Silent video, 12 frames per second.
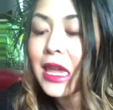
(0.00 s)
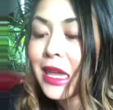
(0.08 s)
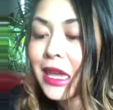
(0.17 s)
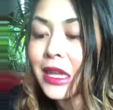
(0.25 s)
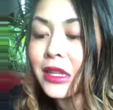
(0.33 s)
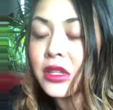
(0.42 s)

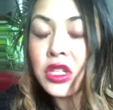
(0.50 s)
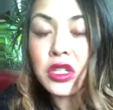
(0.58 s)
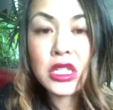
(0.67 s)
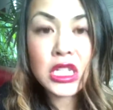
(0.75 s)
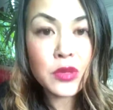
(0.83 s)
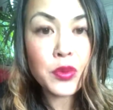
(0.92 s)
into
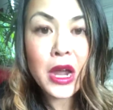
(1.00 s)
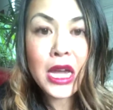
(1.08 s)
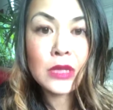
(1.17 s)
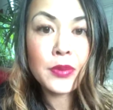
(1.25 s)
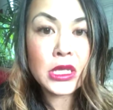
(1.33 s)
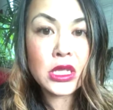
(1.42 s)
deeper
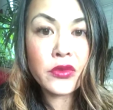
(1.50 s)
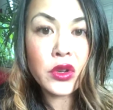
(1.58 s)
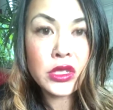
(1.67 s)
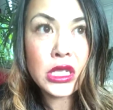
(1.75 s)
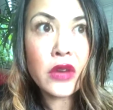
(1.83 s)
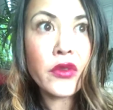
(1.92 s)
aspects of
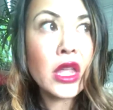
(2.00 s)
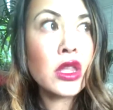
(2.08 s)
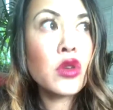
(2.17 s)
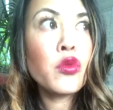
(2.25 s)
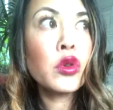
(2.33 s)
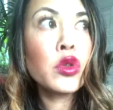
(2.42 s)
yourself, and
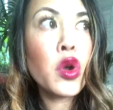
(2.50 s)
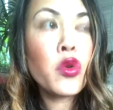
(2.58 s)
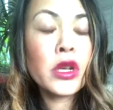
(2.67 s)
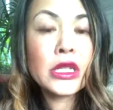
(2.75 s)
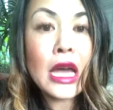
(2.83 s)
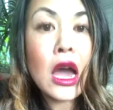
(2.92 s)
you will
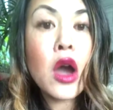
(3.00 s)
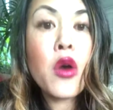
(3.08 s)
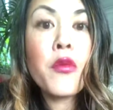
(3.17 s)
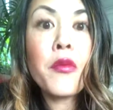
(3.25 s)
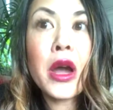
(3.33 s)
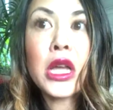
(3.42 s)
notice how
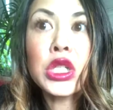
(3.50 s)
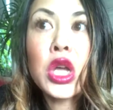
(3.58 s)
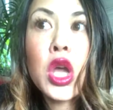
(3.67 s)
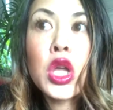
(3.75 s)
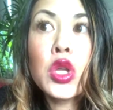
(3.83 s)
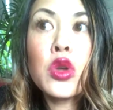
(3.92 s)
much
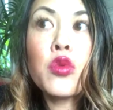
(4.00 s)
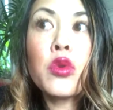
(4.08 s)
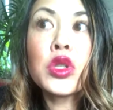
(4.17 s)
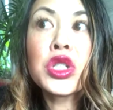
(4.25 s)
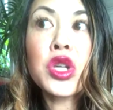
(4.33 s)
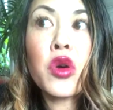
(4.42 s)
you will
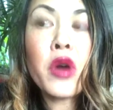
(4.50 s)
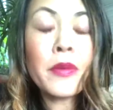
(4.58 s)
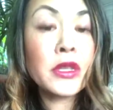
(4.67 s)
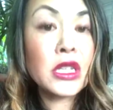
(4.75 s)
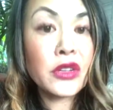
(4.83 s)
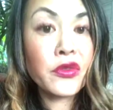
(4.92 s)
show
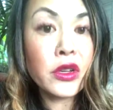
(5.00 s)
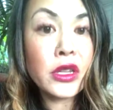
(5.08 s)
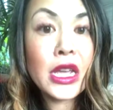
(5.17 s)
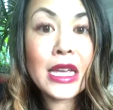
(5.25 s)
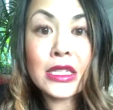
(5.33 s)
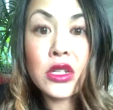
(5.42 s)
up
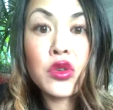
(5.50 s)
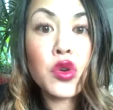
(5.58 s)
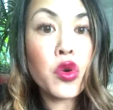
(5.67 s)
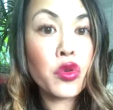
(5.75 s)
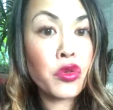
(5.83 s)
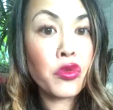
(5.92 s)
differently as you
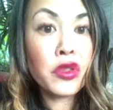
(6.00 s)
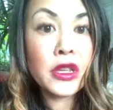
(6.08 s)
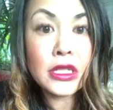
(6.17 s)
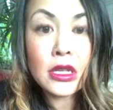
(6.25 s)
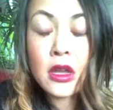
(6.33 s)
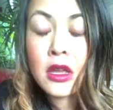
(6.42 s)
go through
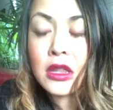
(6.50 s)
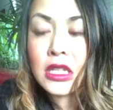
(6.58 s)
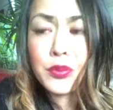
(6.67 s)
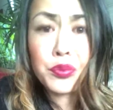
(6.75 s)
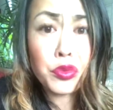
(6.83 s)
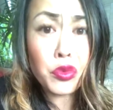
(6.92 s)
this
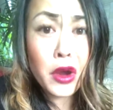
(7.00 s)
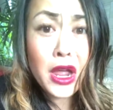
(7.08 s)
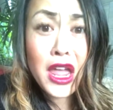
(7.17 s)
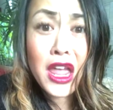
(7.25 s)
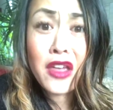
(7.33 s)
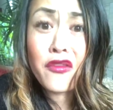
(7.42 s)

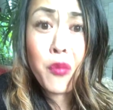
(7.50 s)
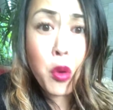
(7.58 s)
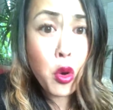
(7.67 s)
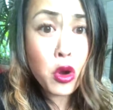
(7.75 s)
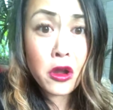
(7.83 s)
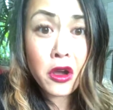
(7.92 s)
brave
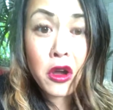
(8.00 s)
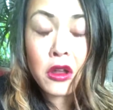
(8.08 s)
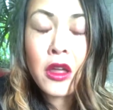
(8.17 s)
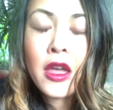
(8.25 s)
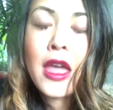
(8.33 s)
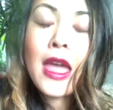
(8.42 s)

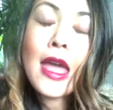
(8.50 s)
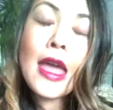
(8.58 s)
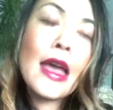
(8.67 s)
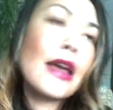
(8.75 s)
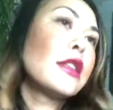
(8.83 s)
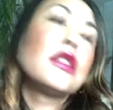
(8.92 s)
portal,
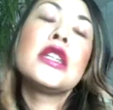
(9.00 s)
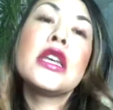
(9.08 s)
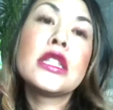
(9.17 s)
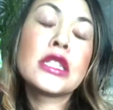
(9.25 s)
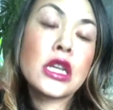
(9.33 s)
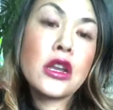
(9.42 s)
and
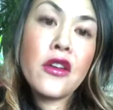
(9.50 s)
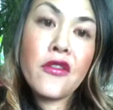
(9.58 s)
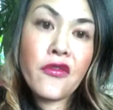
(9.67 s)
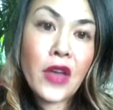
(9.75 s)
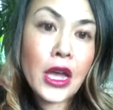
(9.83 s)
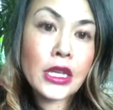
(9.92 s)
it's going to
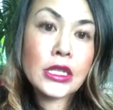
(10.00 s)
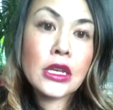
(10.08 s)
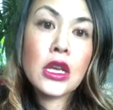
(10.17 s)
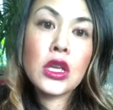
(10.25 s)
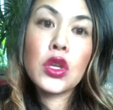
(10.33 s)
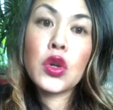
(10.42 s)
affect
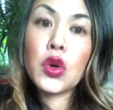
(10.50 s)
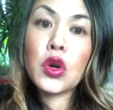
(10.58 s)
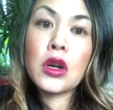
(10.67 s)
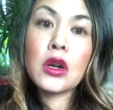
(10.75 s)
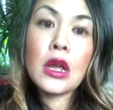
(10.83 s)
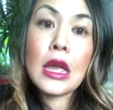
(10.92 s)

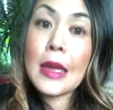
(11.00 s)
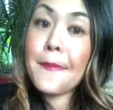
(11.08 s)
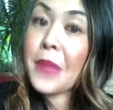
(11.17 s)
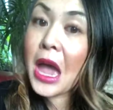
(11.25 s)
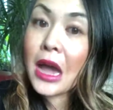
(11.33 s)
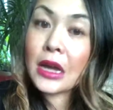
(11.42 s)
your
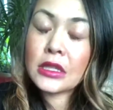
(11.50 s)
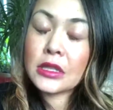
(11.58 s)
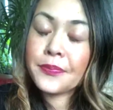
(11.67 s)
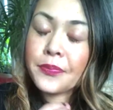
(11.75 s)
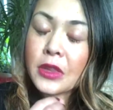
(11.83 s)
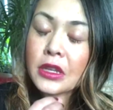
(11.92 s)
impacts.
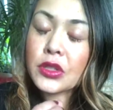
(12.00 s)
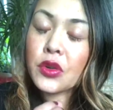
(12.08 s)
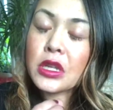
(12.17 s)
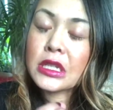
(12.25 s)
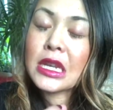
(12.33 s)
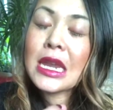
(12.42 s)

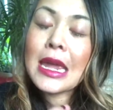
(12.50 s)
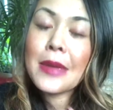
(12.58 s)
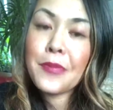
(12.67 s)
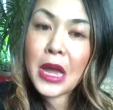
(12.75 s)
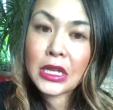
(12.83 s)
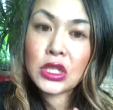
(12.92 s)
It's going to
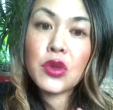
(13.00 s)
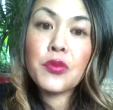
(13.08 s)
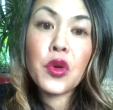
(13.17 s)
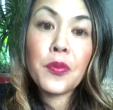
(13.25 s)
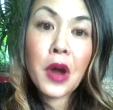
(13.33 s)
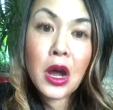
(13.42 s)
impact you
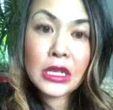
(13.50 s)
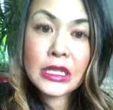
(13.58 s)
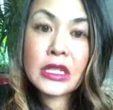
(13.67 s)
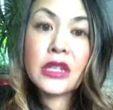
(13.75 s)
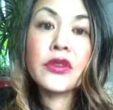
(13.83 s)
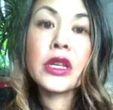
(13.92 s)
more
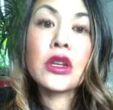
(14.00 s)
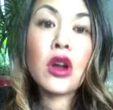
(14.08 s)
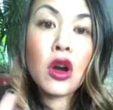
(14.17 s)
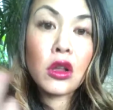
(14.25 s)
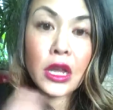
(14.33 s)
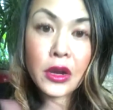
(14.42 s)
positively in
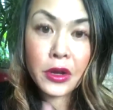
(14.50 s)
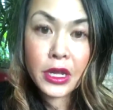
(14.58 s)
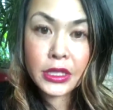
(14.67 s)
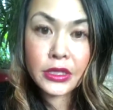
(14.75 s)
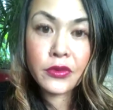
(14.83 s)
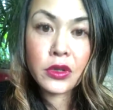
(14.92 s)
all
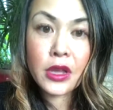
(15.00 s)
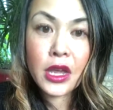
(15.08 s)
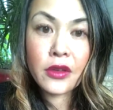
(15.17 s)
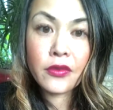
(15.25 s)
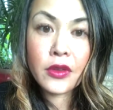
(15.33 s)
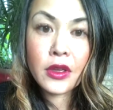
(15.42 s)
areas of your life.